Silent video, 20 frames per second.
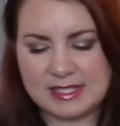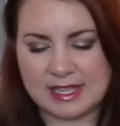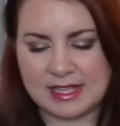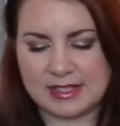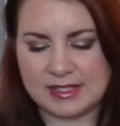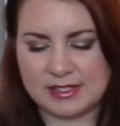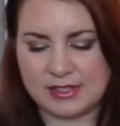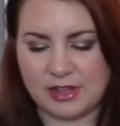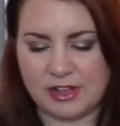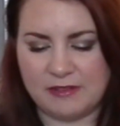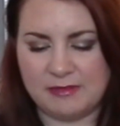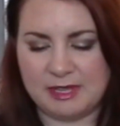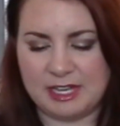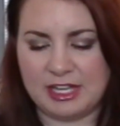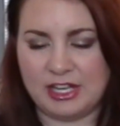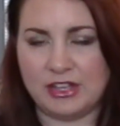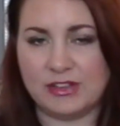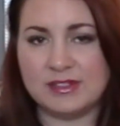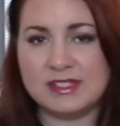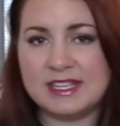and so I've been
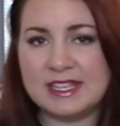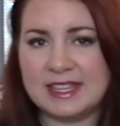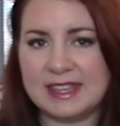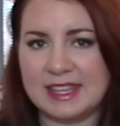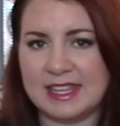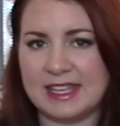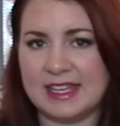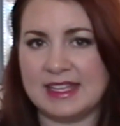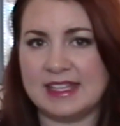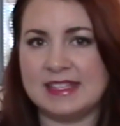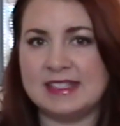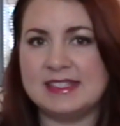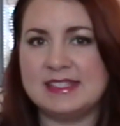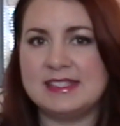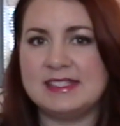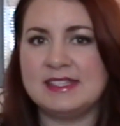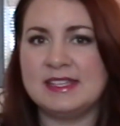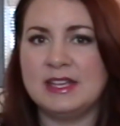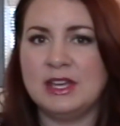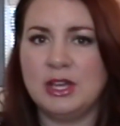using
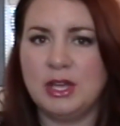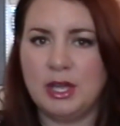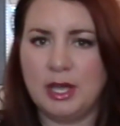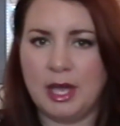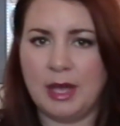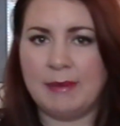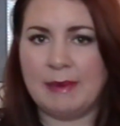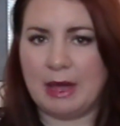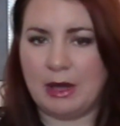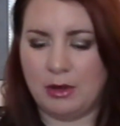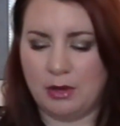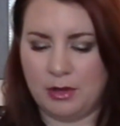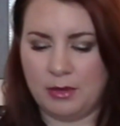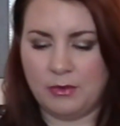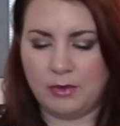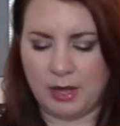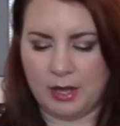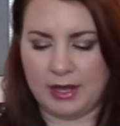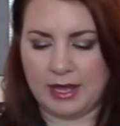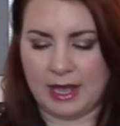this
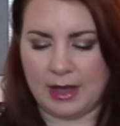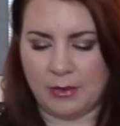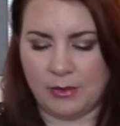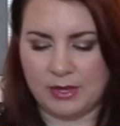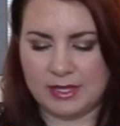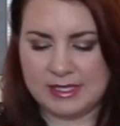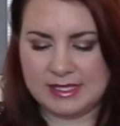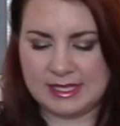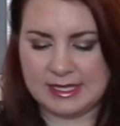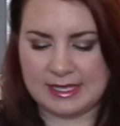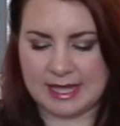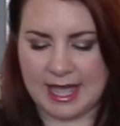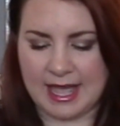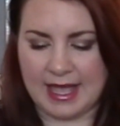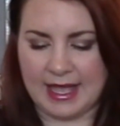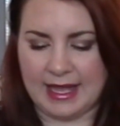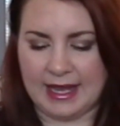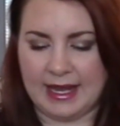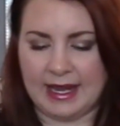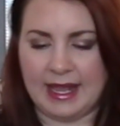once a
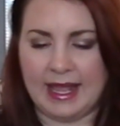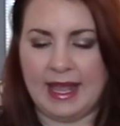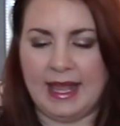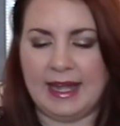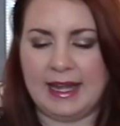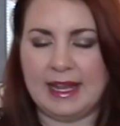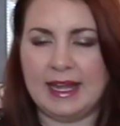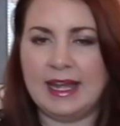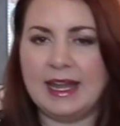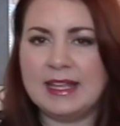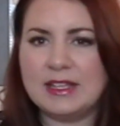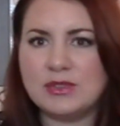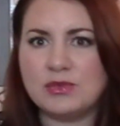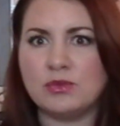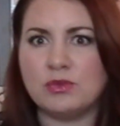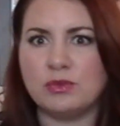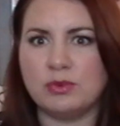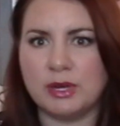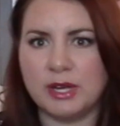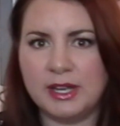day, and it has
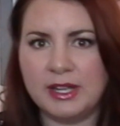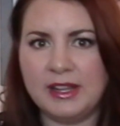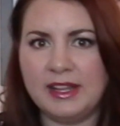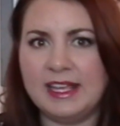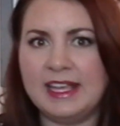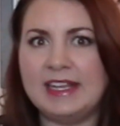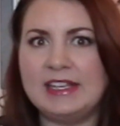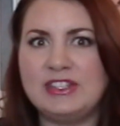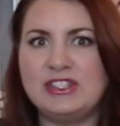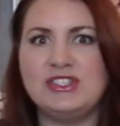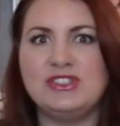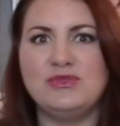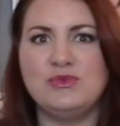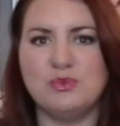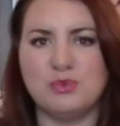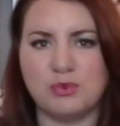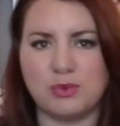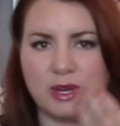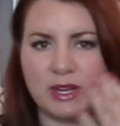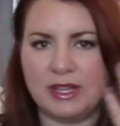really,
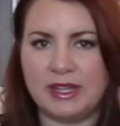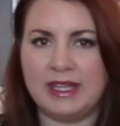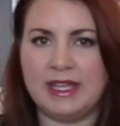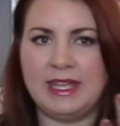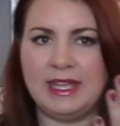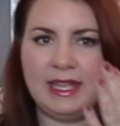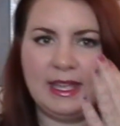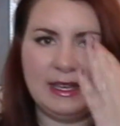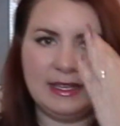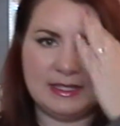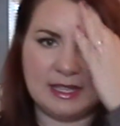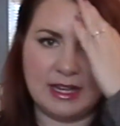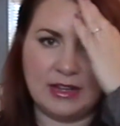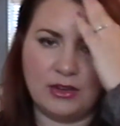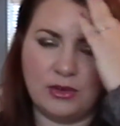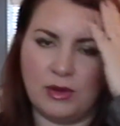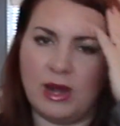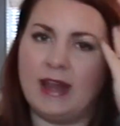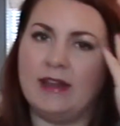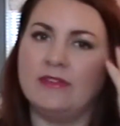really done
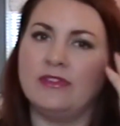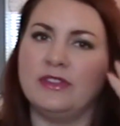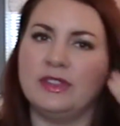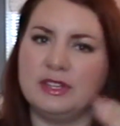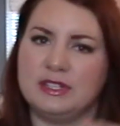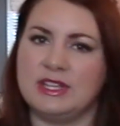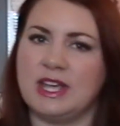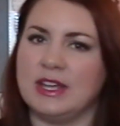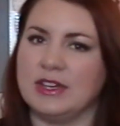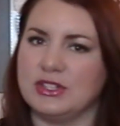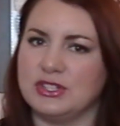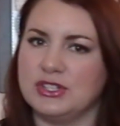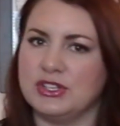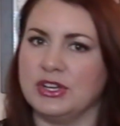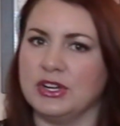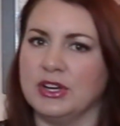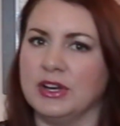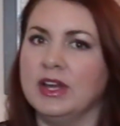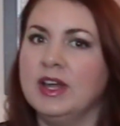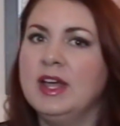great for the
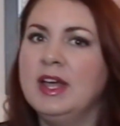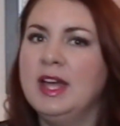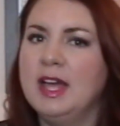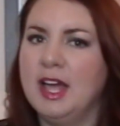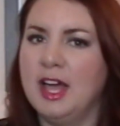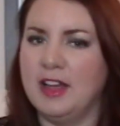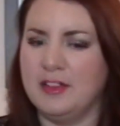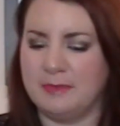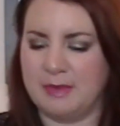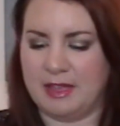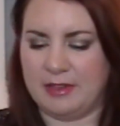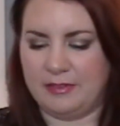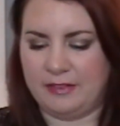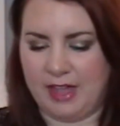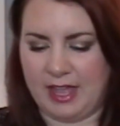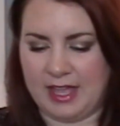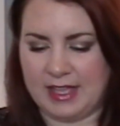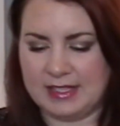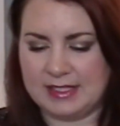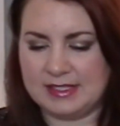texture of my
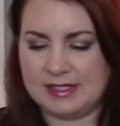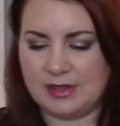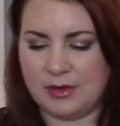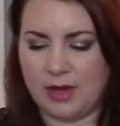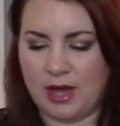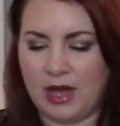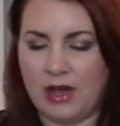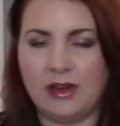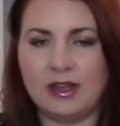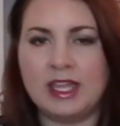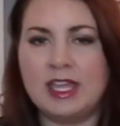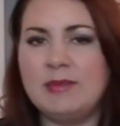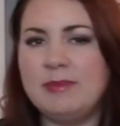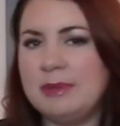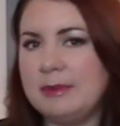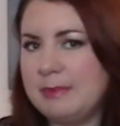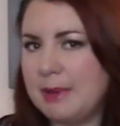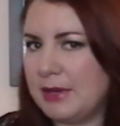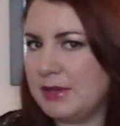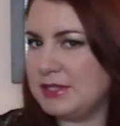face. So I'll keep
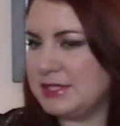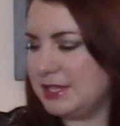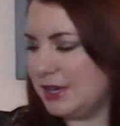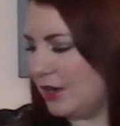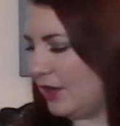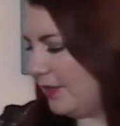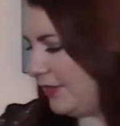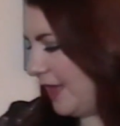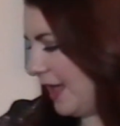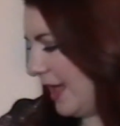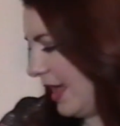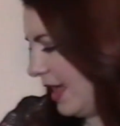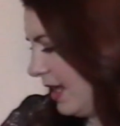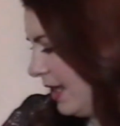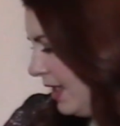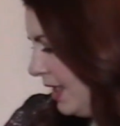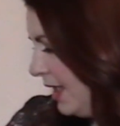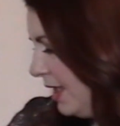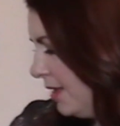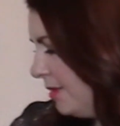you posted on that,
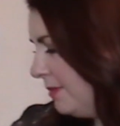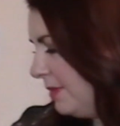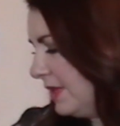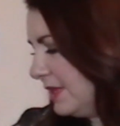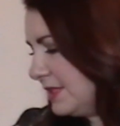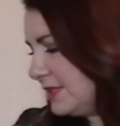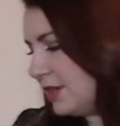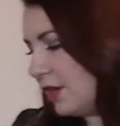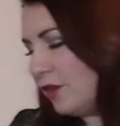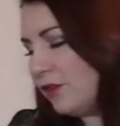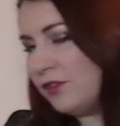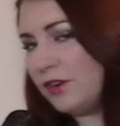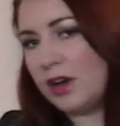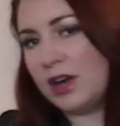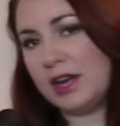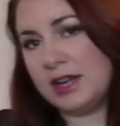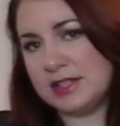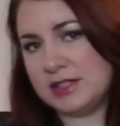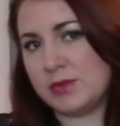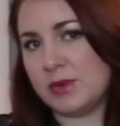but so
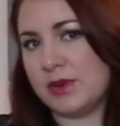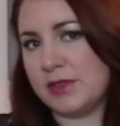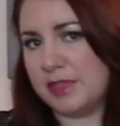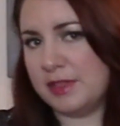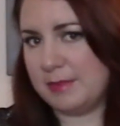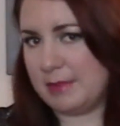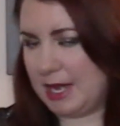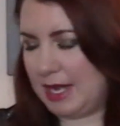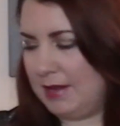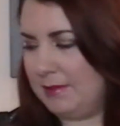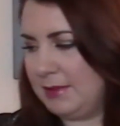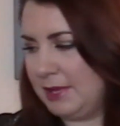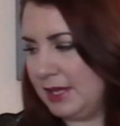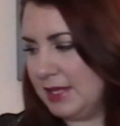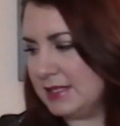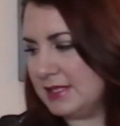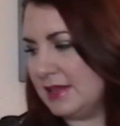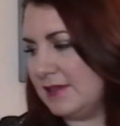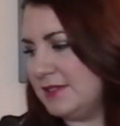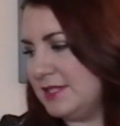far it's worth the money
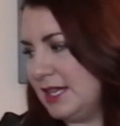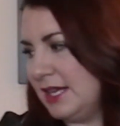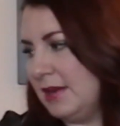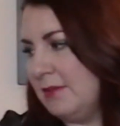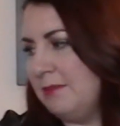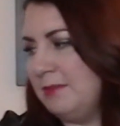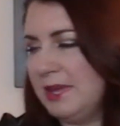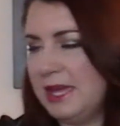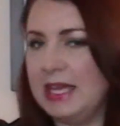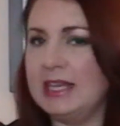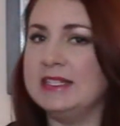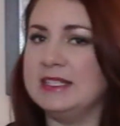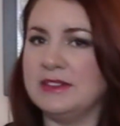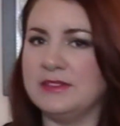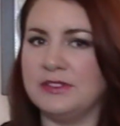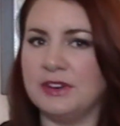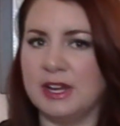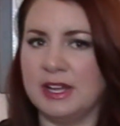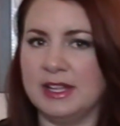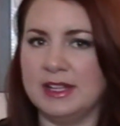because I've seen a big
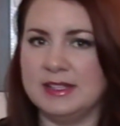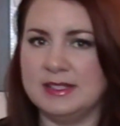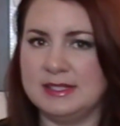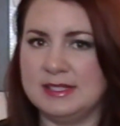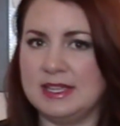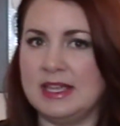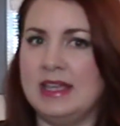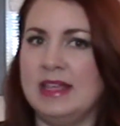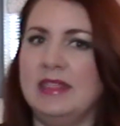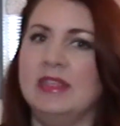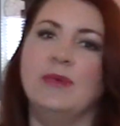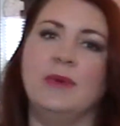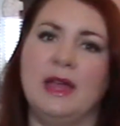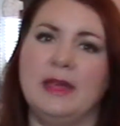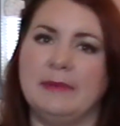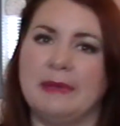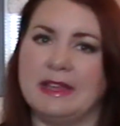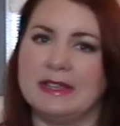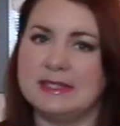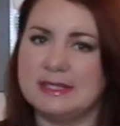difference in the way
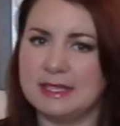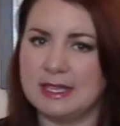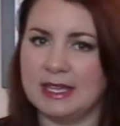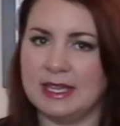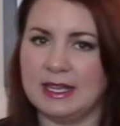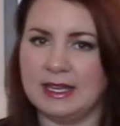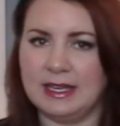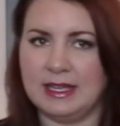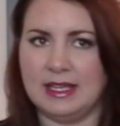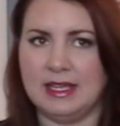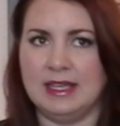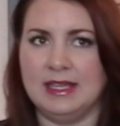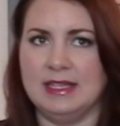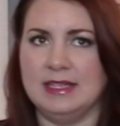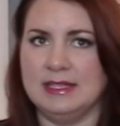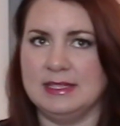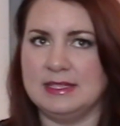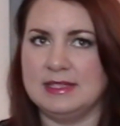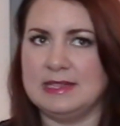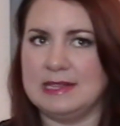my skin
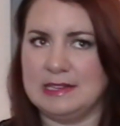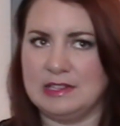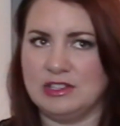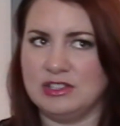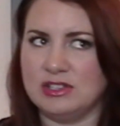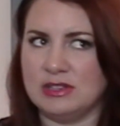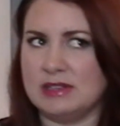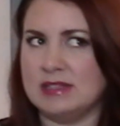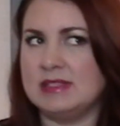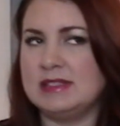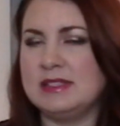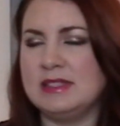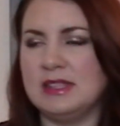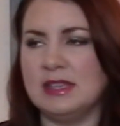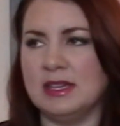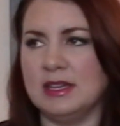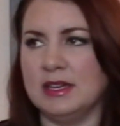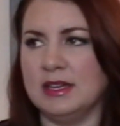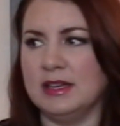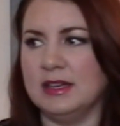is in just
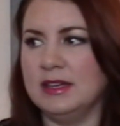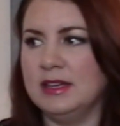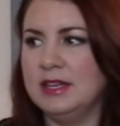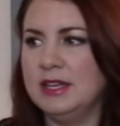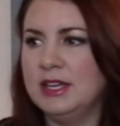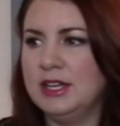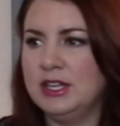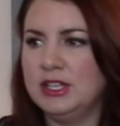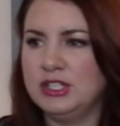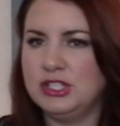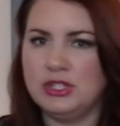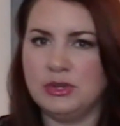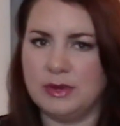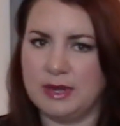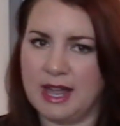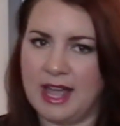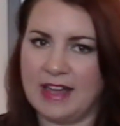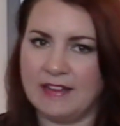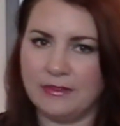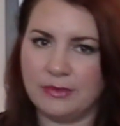the
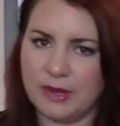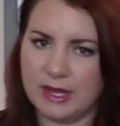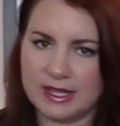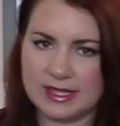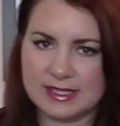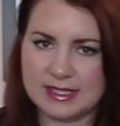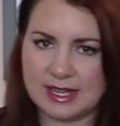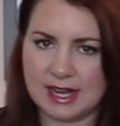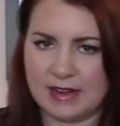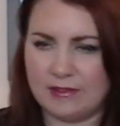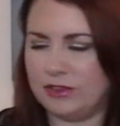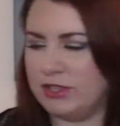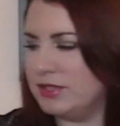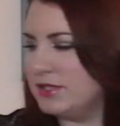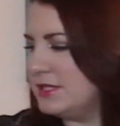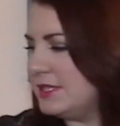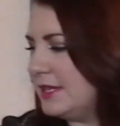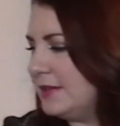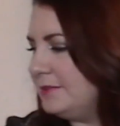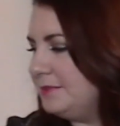2.5 weeks that I've
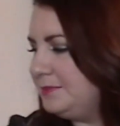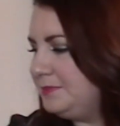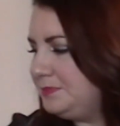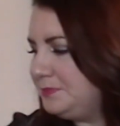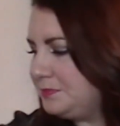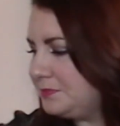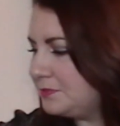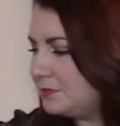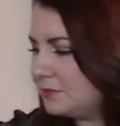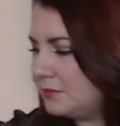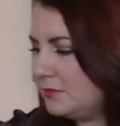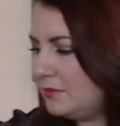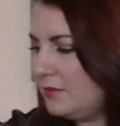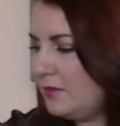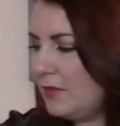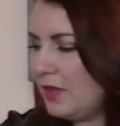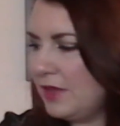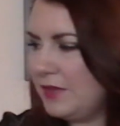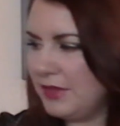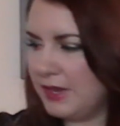used it.
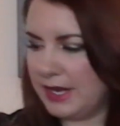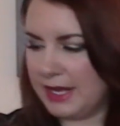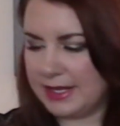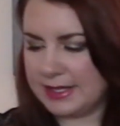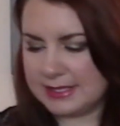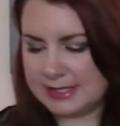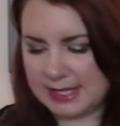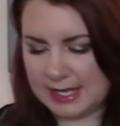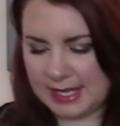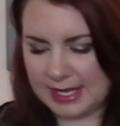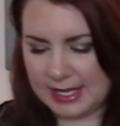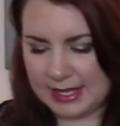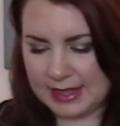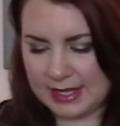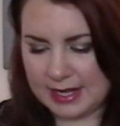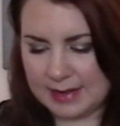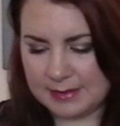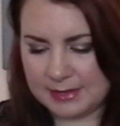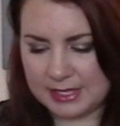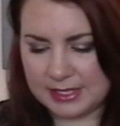The next thing that
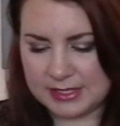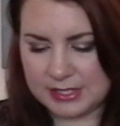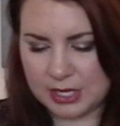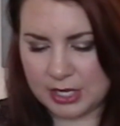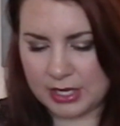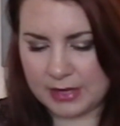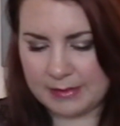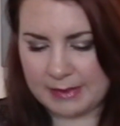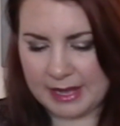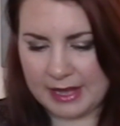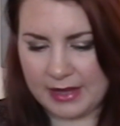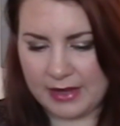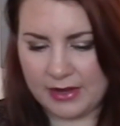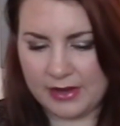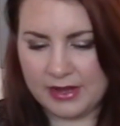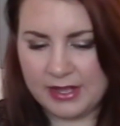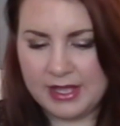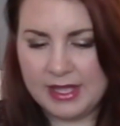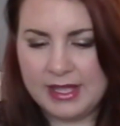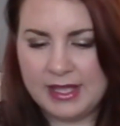I'm going to talk
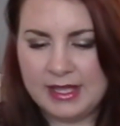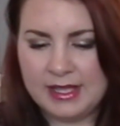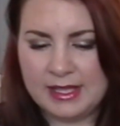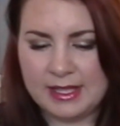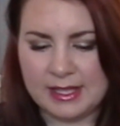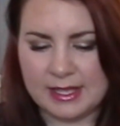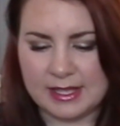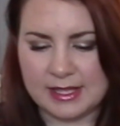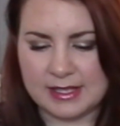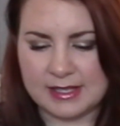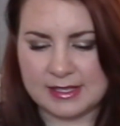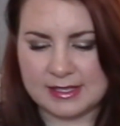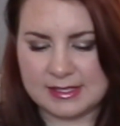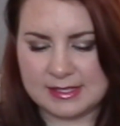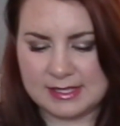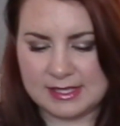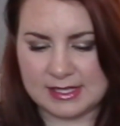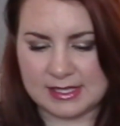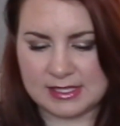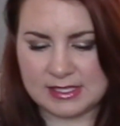about
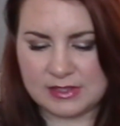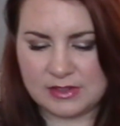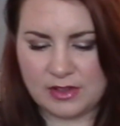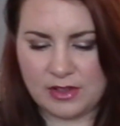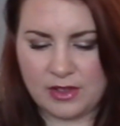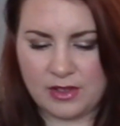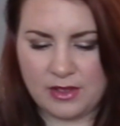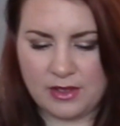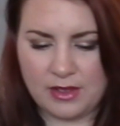is this